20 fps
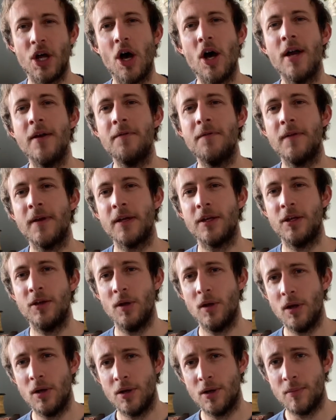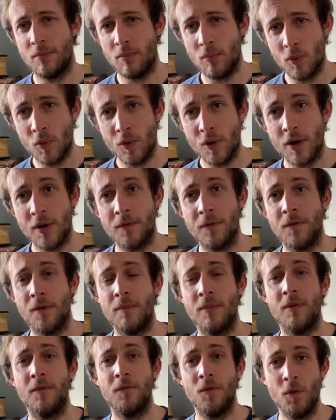I think you'll learn more from
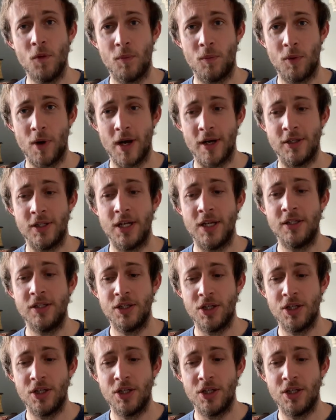the thought process